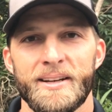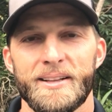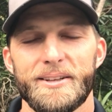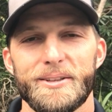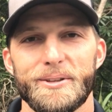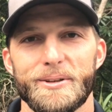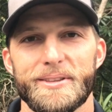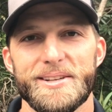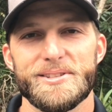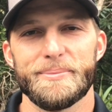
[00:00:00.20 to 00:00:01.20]
Hello,
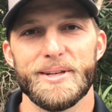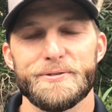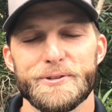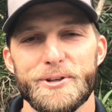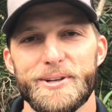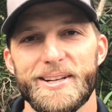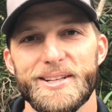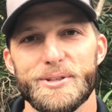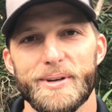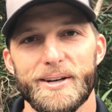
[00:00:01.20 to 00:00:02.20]
thanks so much for tuning
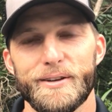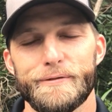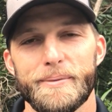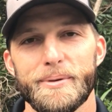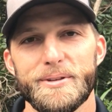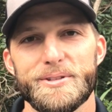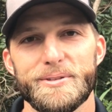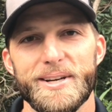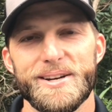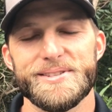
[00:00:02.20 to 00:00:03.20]
in to our November
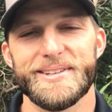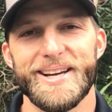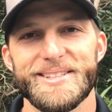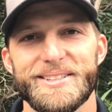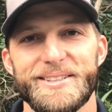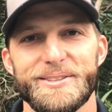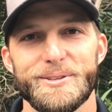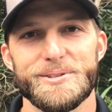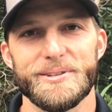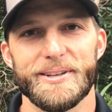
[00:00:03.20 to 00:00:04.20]
2019
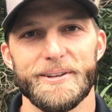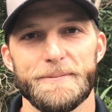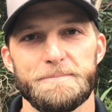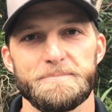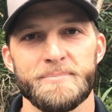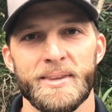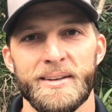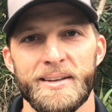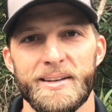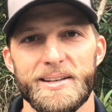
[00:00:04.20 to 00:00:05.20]
newsletter.
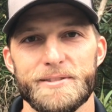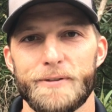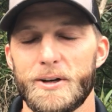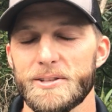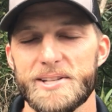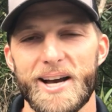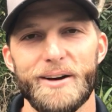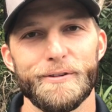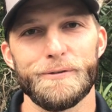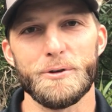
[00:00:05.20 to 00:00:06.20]
It's fall's
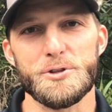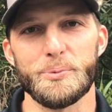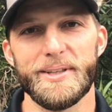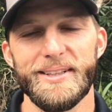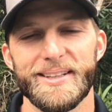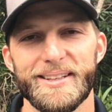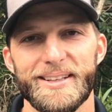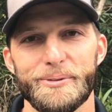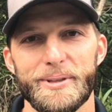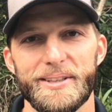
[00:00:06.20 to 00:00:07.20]
now in full swing,
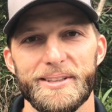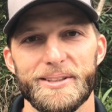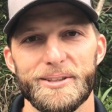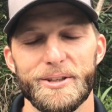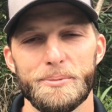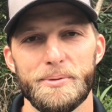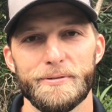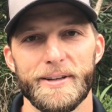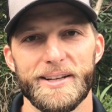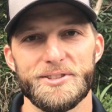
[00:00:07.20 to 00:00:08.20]
and we all hope
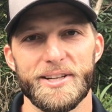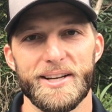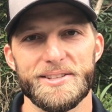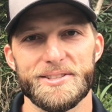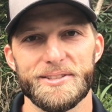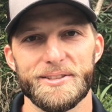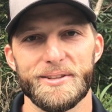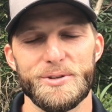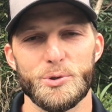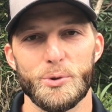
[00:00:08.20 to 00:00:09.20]
you've had a chance
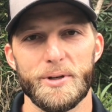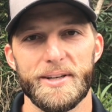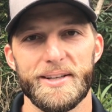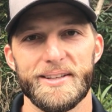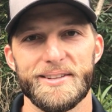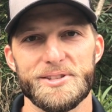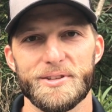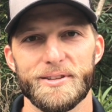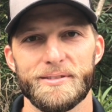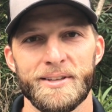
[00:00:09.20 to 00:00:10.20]
to enjoy this
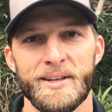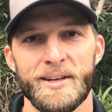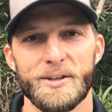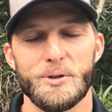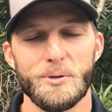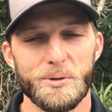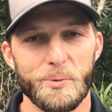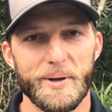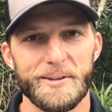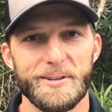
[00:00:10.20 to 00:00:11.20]
good,
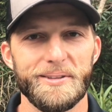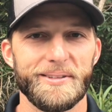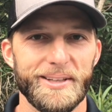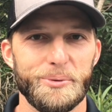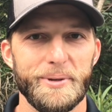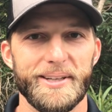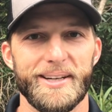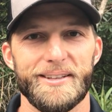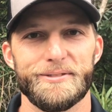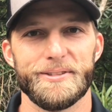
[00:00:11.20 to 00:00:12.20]
cooler weather like we
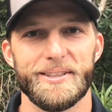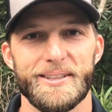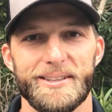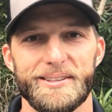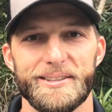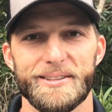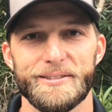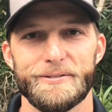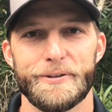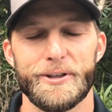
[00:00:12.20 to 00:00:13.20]
have.
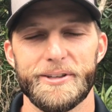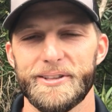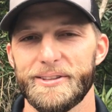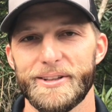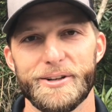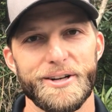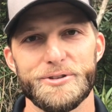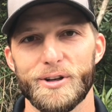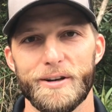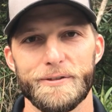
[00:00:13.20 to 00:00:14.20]
The fall here in the
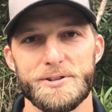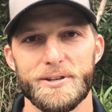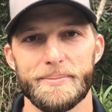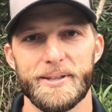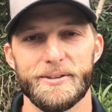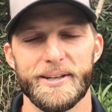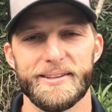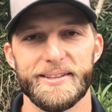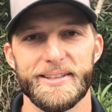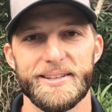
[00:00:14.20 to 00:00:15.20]
Lowcountry offers so many
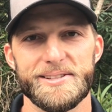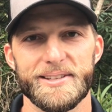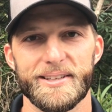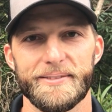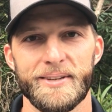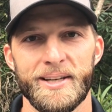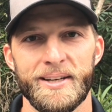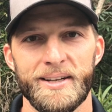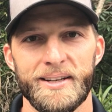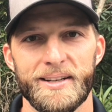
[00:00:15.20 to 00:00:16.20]
great things.
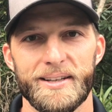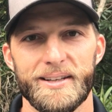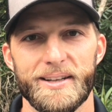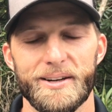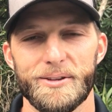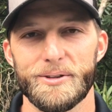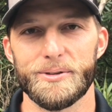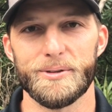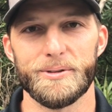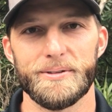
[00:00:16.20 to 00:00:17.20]
Our
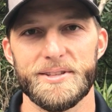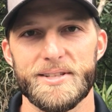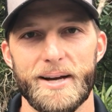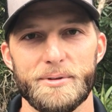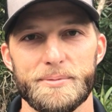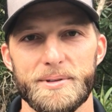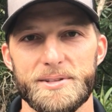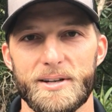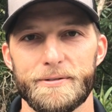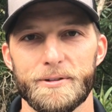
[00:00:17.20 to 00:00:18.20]
local
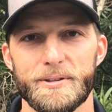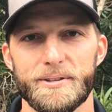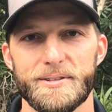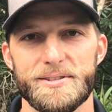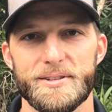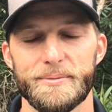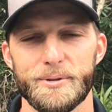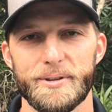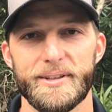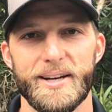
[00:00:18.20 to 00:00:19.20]
establishments offer some
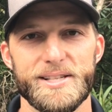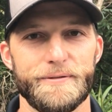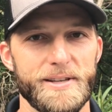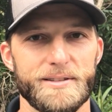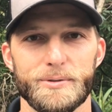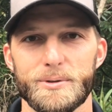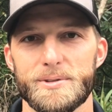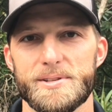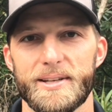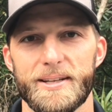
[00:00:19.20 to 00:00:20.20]
really nice
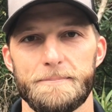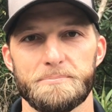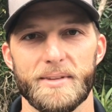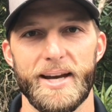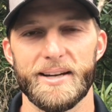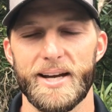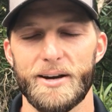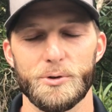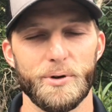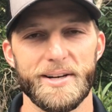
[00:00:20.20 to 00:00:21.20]
festivals and
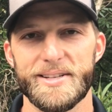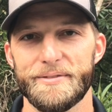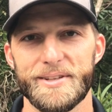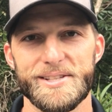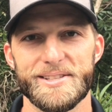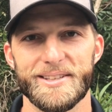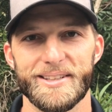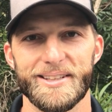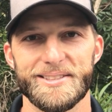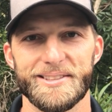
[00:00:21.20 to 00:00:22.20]
outdoor activities
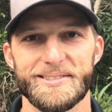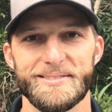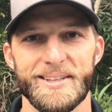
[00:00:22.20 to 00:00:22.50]
to